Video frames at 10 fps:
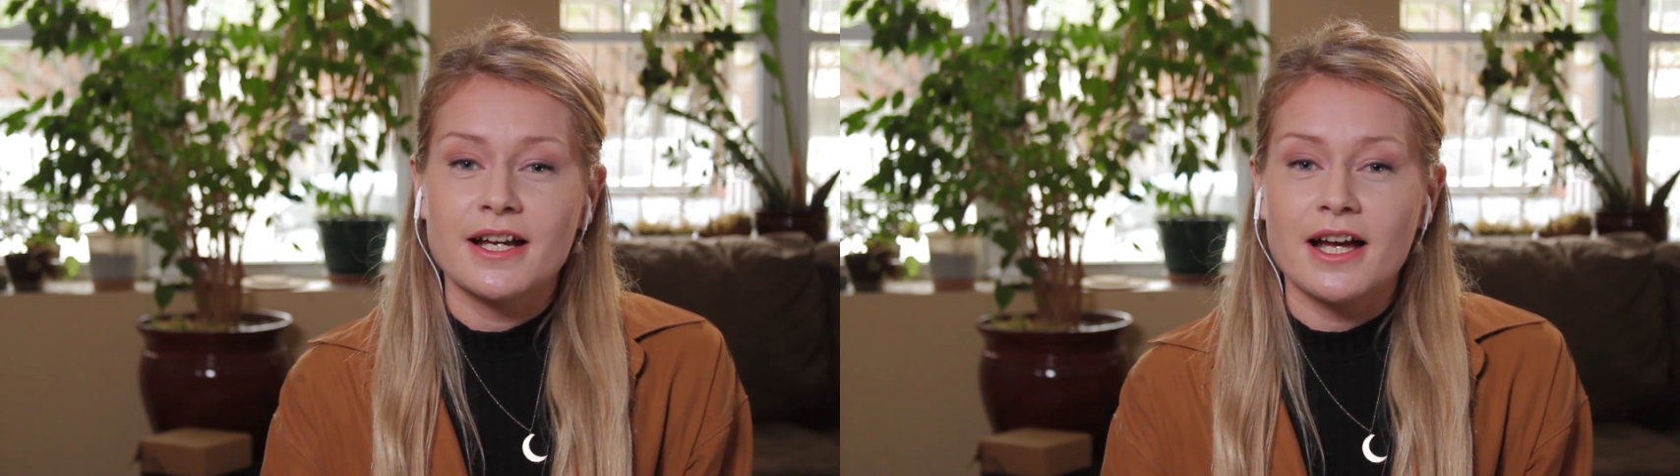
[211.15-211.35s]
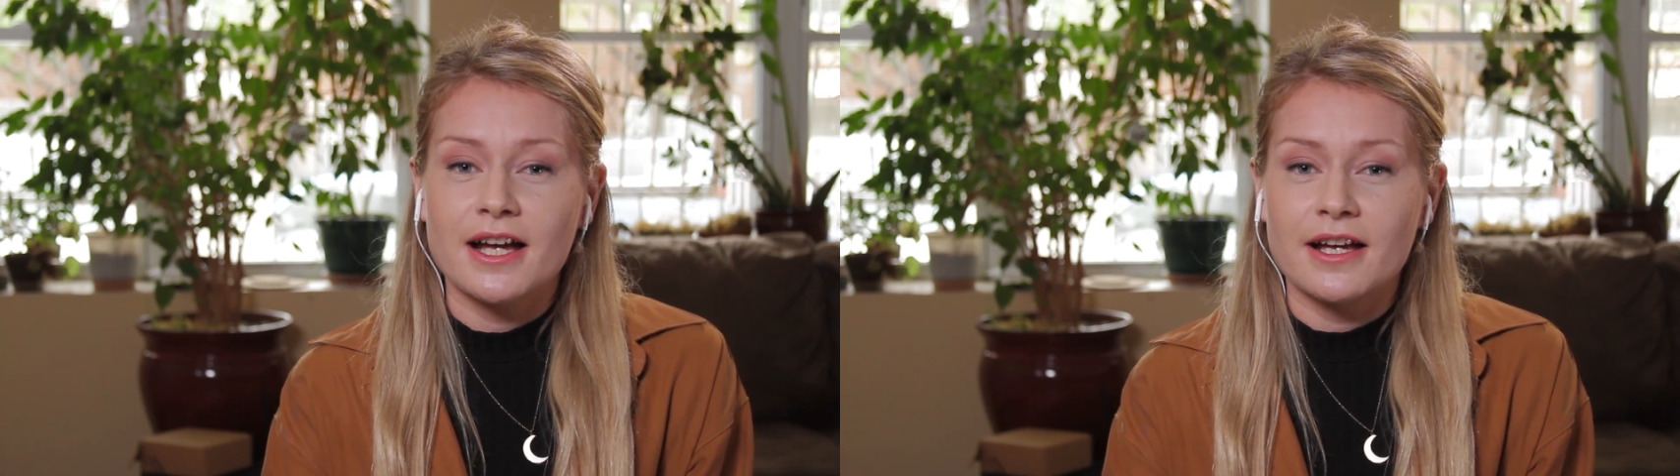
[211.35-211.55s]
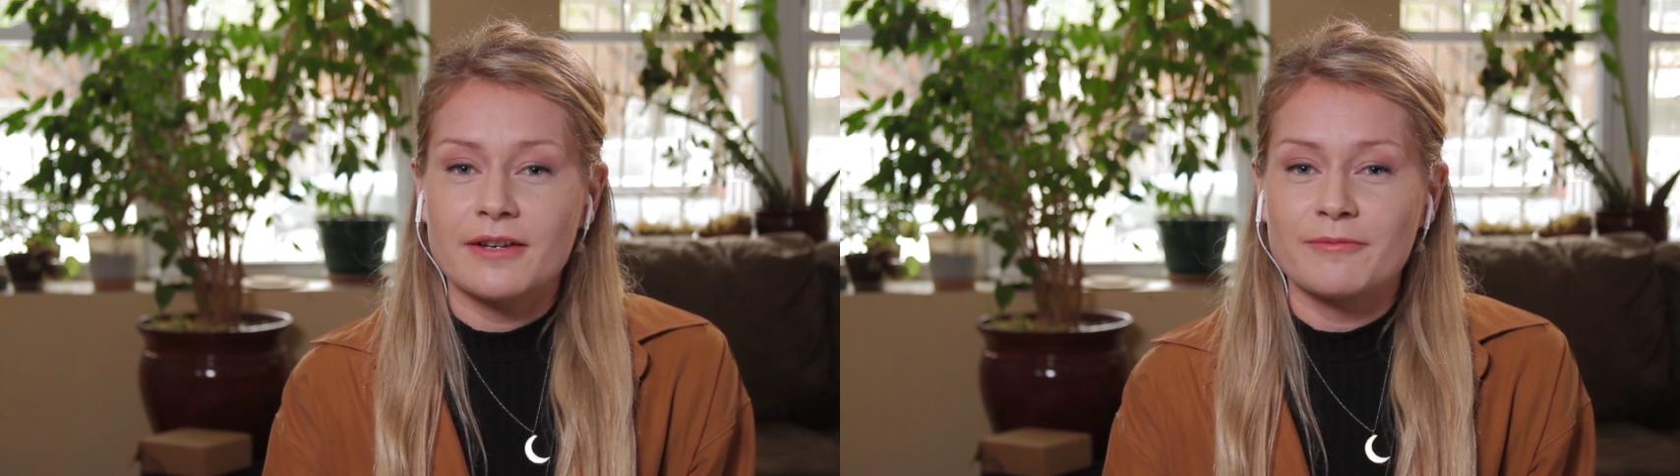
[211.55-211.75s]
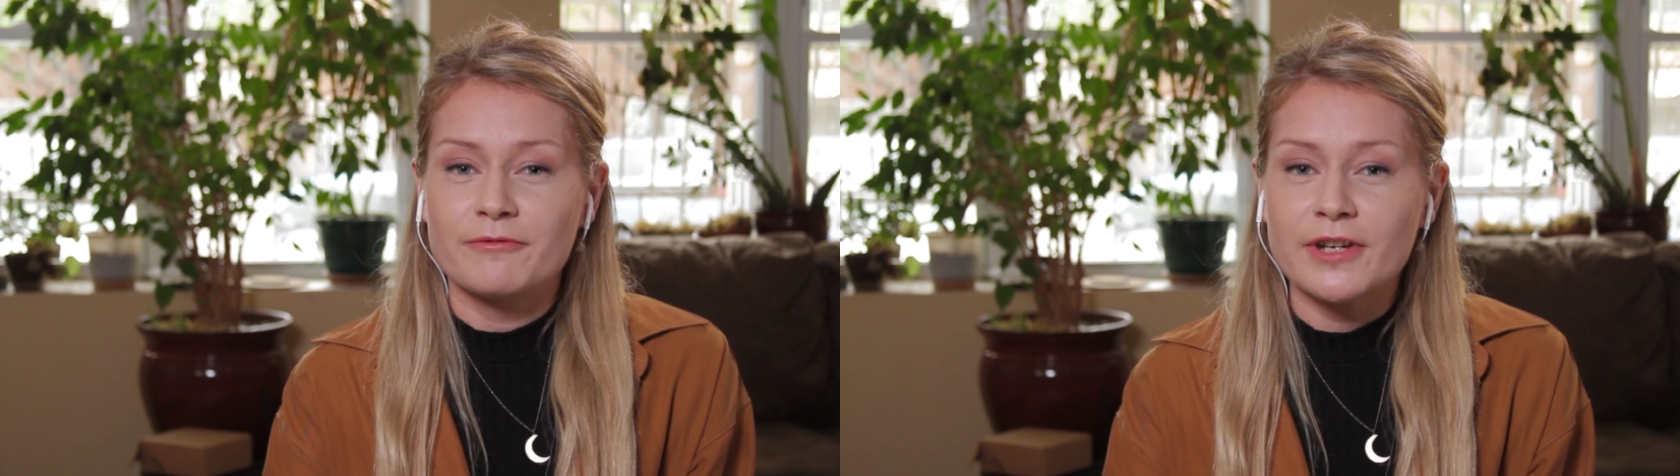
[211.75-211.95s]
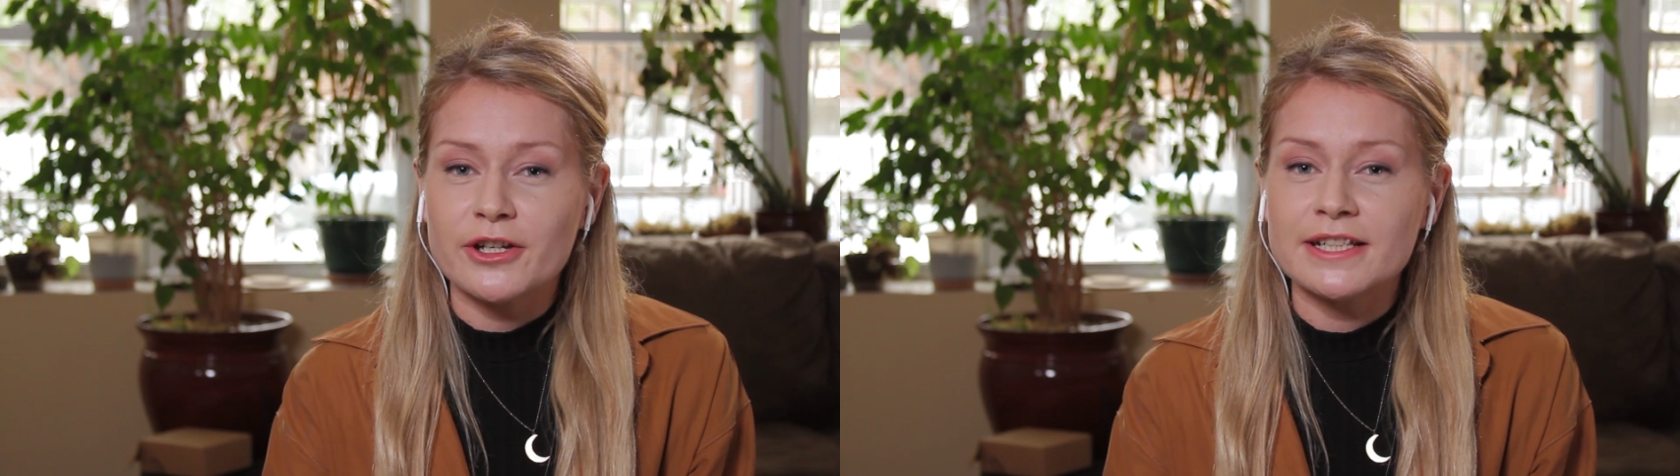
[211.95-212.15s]
uh,
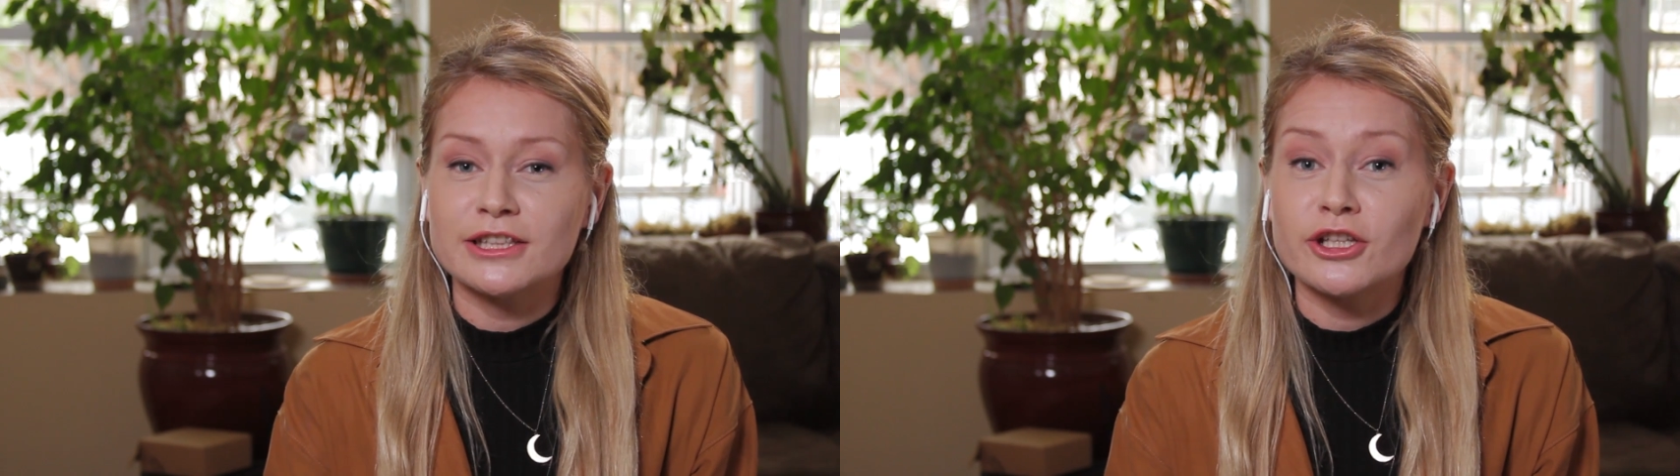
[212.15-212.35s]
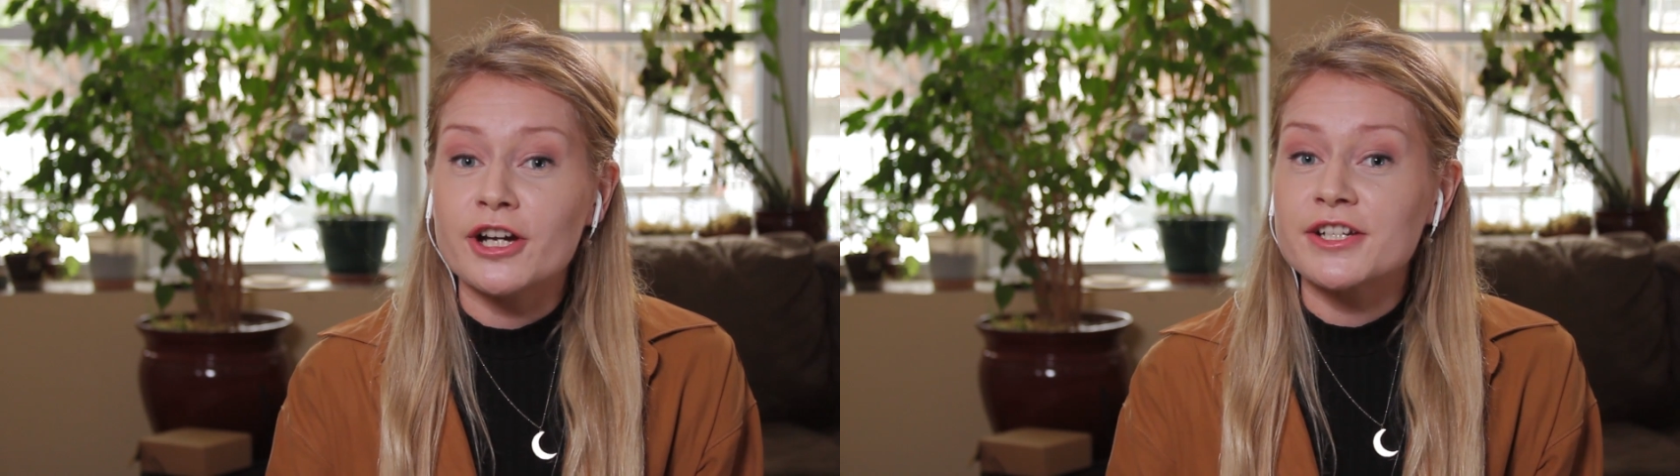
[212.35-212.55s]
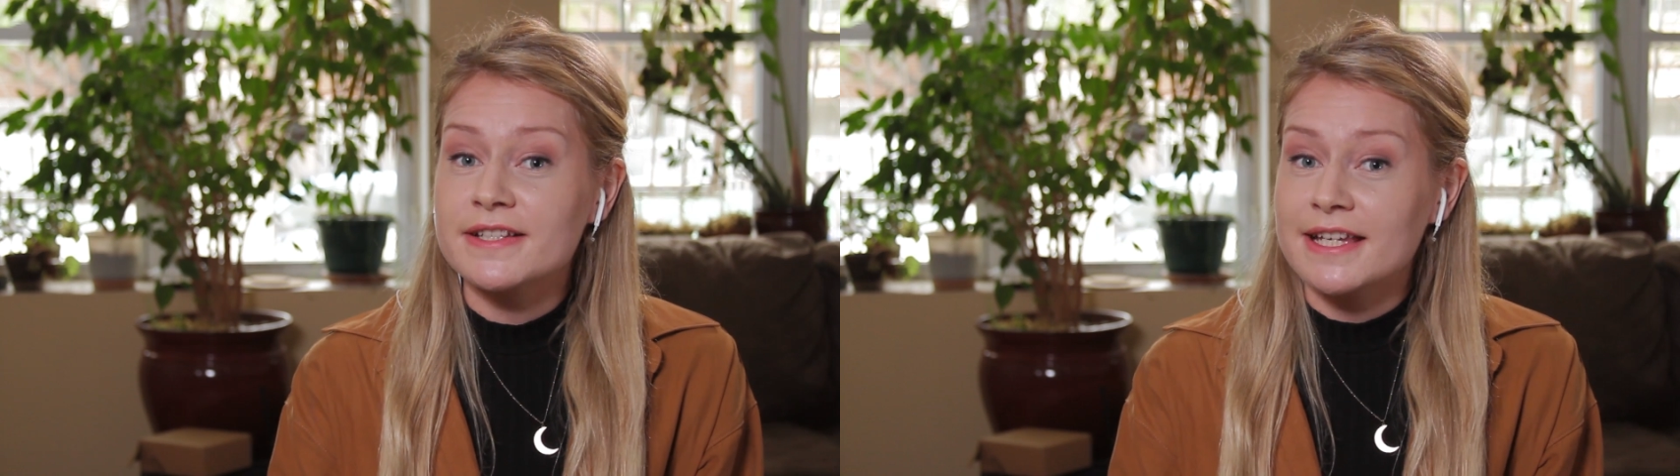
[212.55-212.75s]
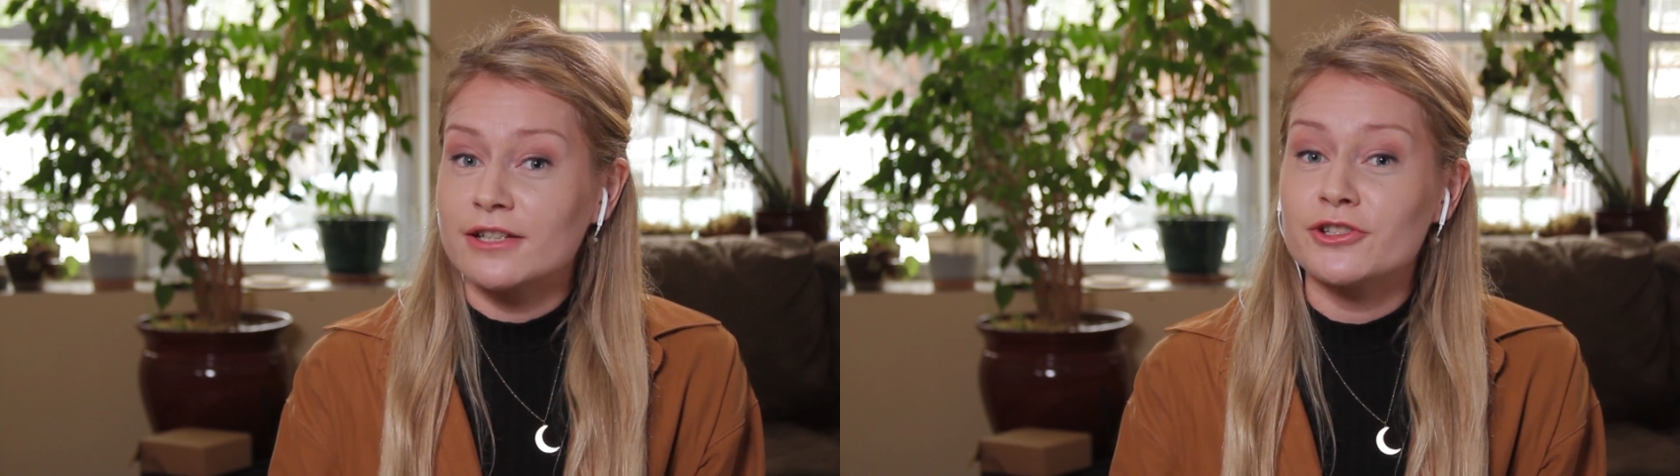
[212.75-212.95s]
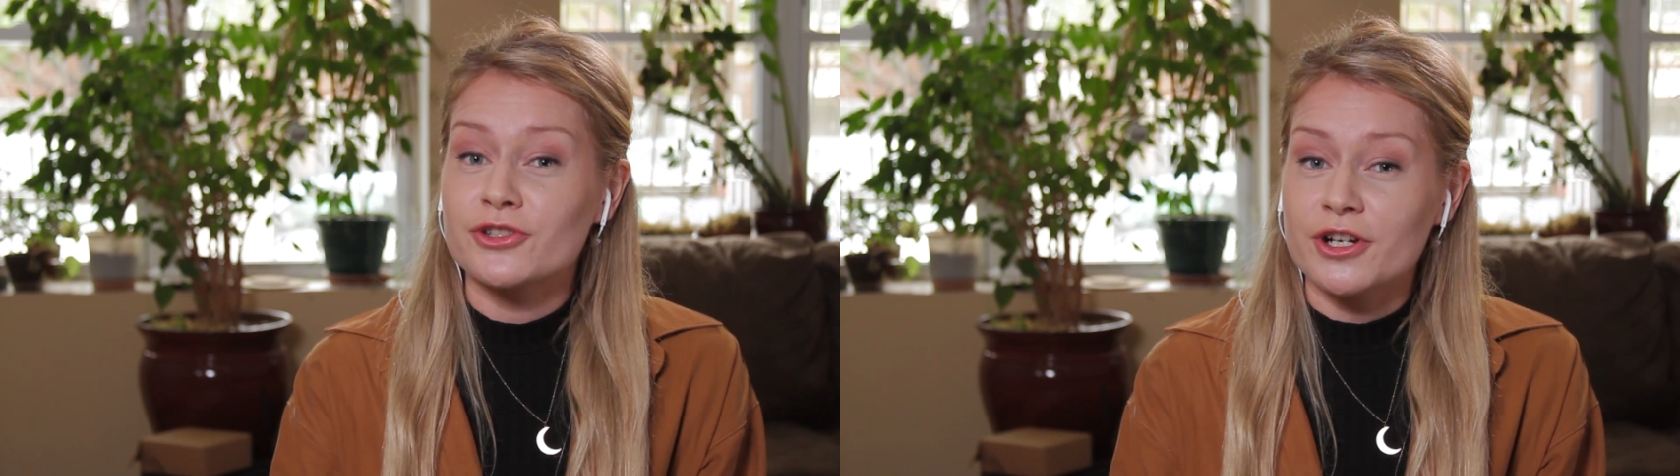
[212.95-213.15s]
very large
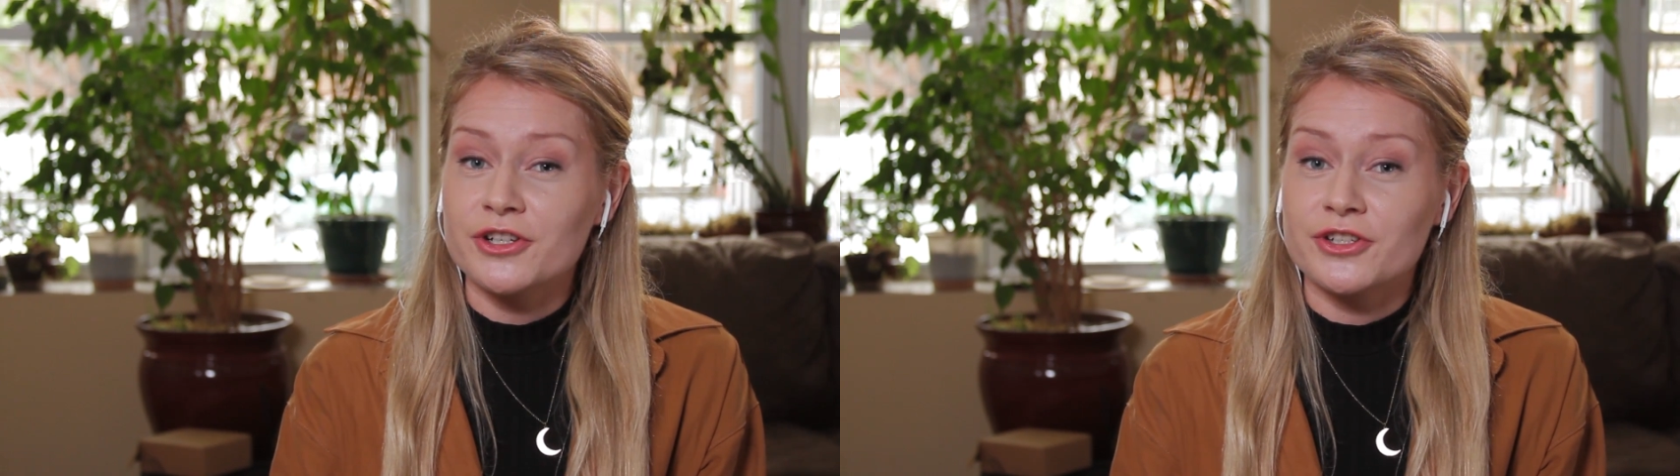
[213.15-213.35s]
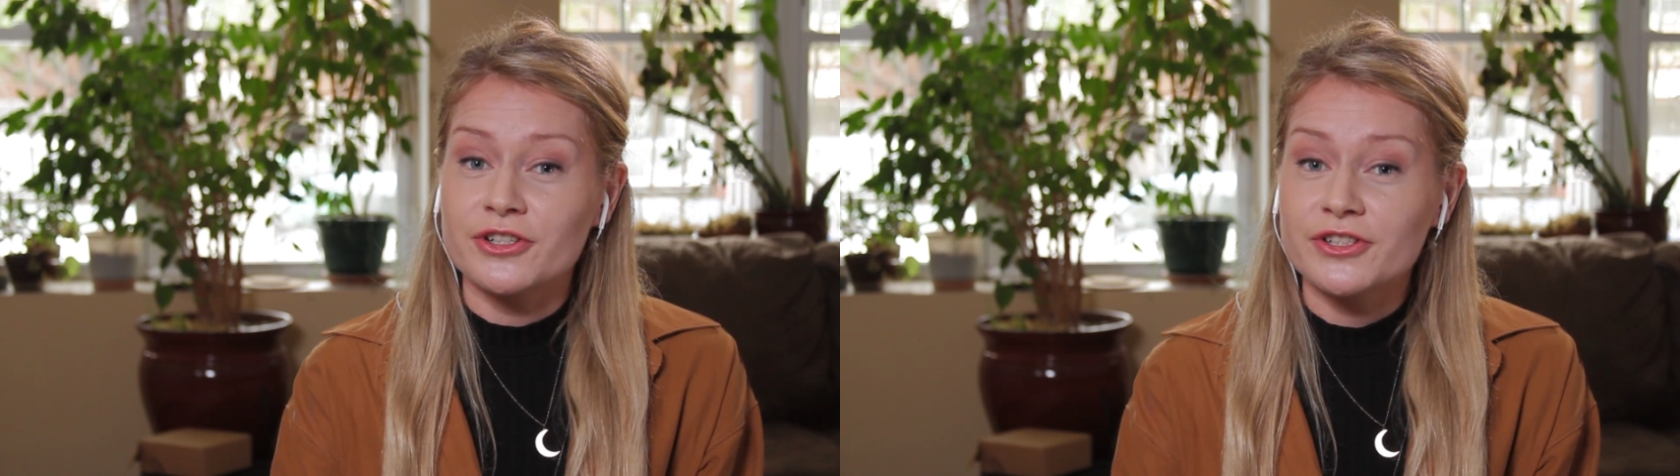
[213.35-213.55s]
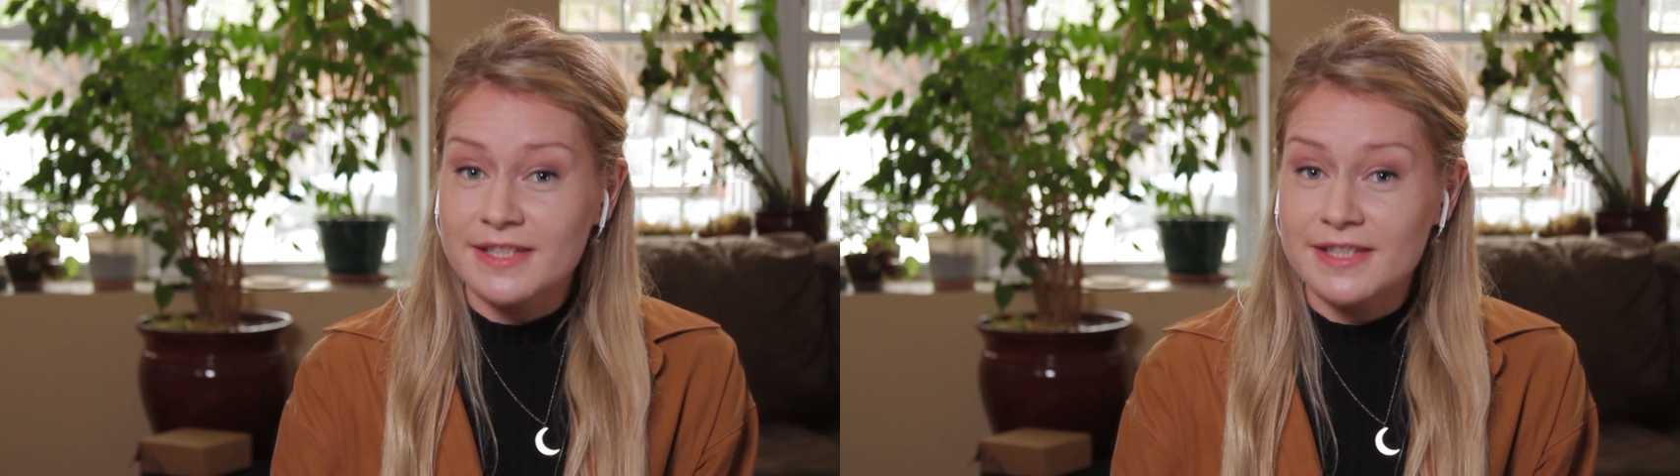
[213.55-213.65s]
scale structure